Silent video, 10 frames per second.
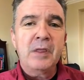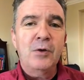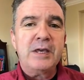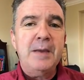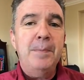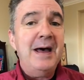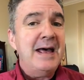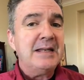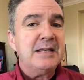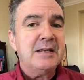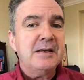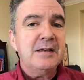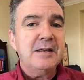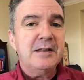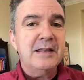Okay, but
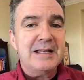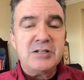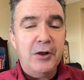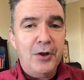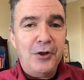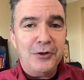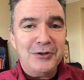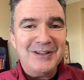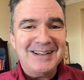that's not all.